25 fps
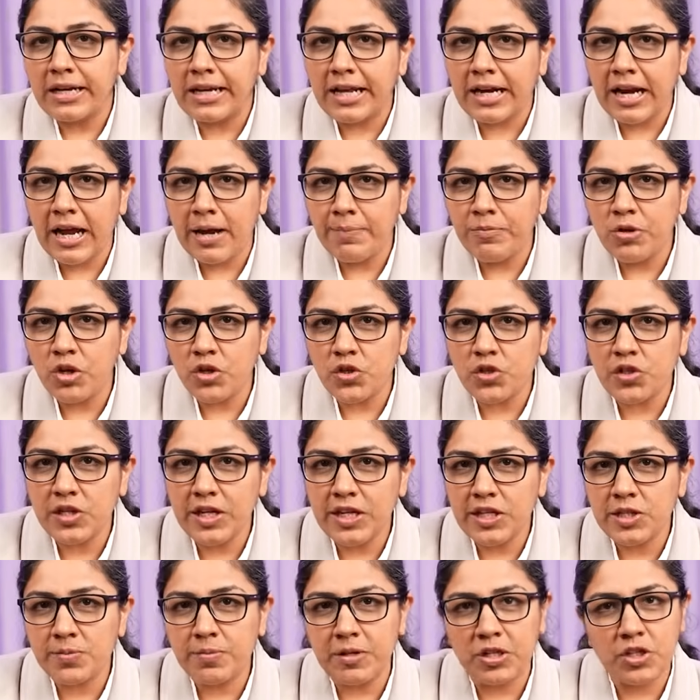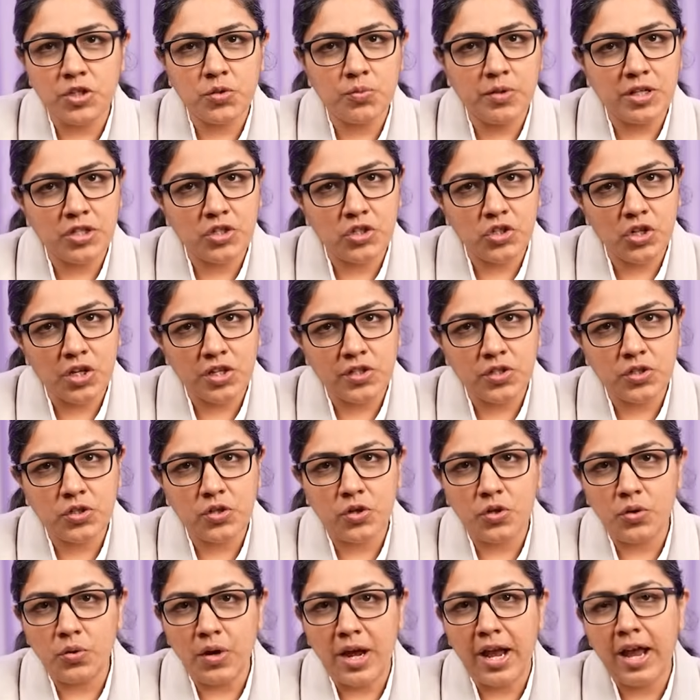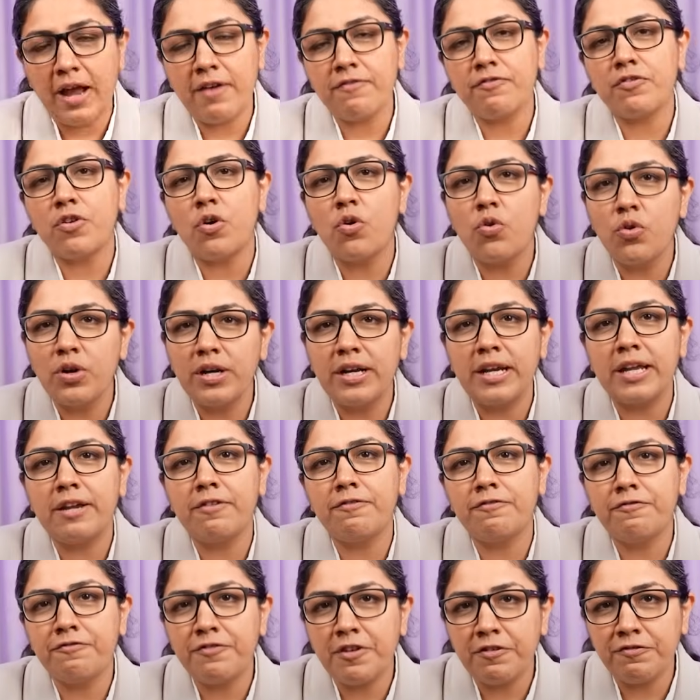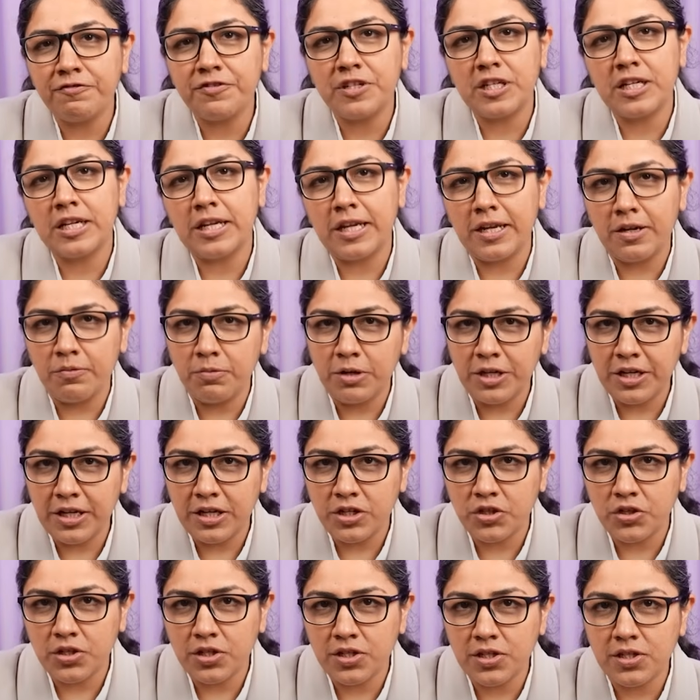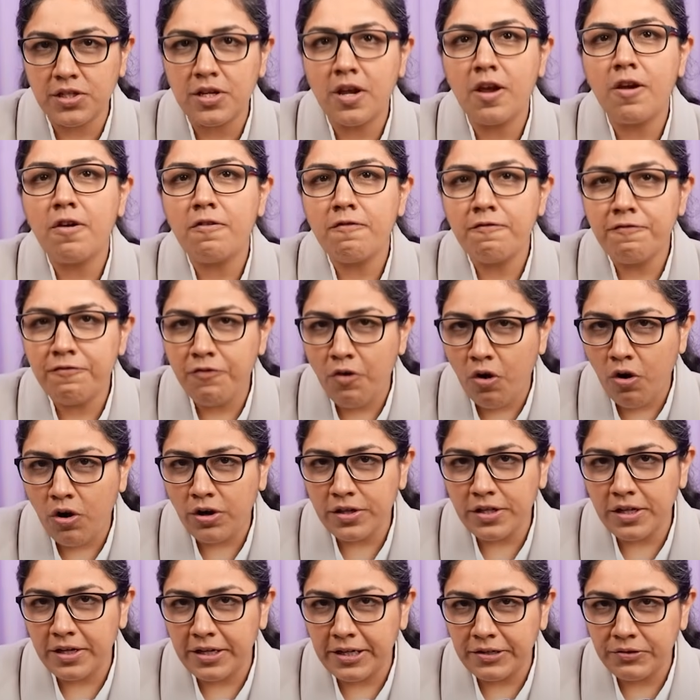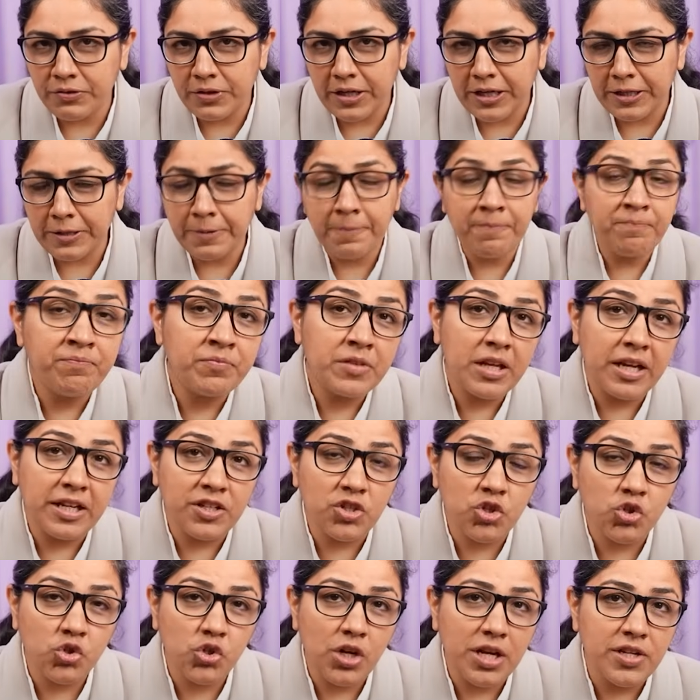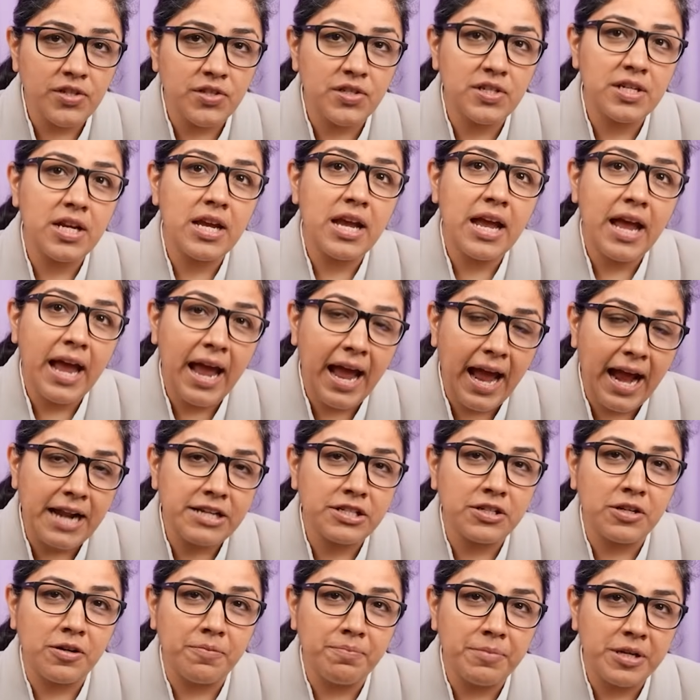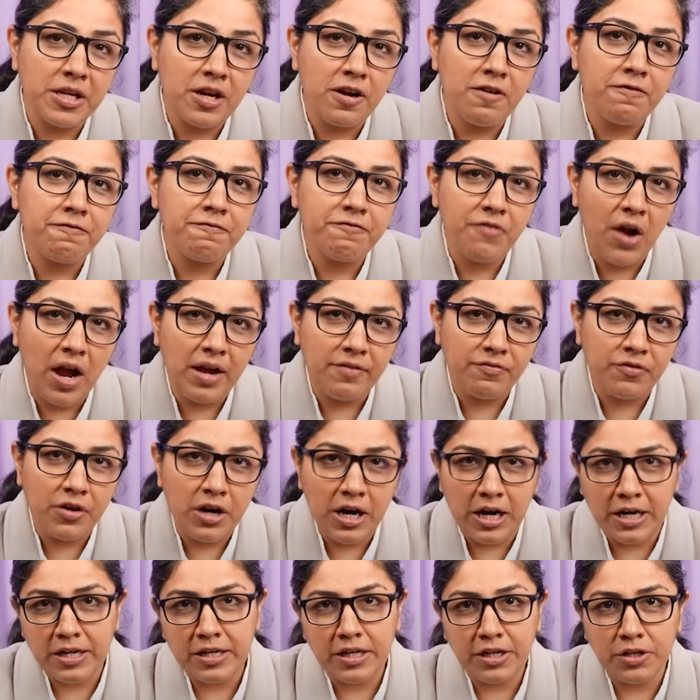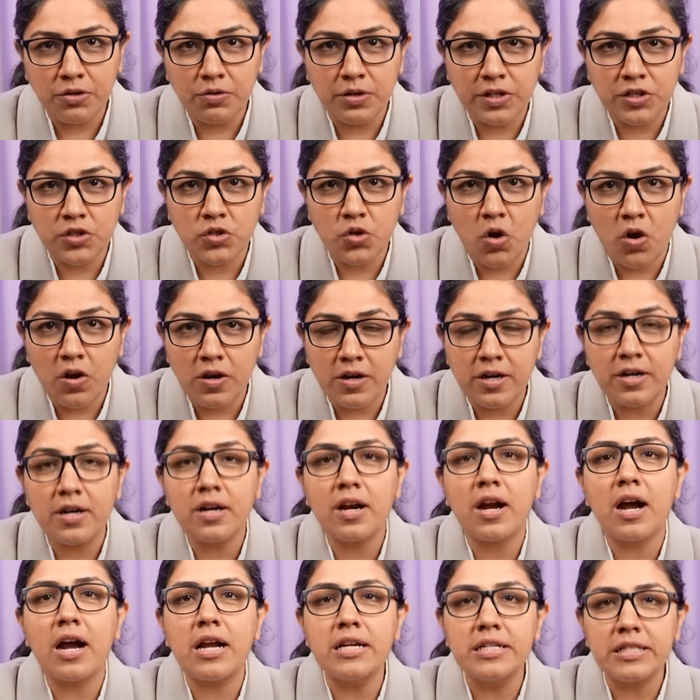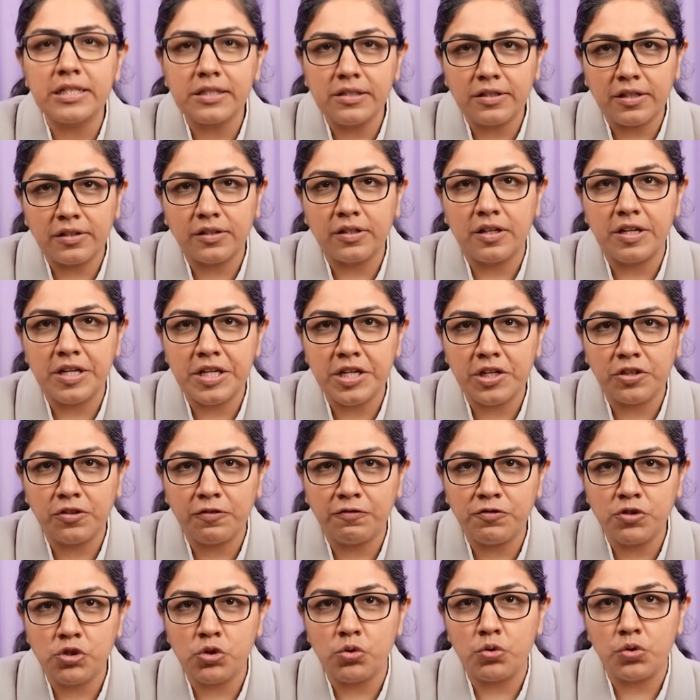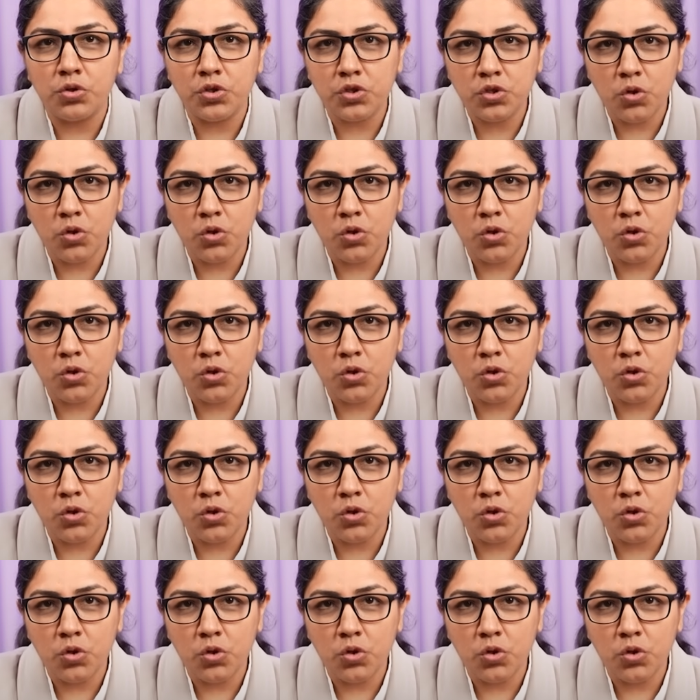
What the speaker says: Grab your seats because we are just going to have only 50 invitations for the retreat. It's just at a mere $500 until the 30th of June.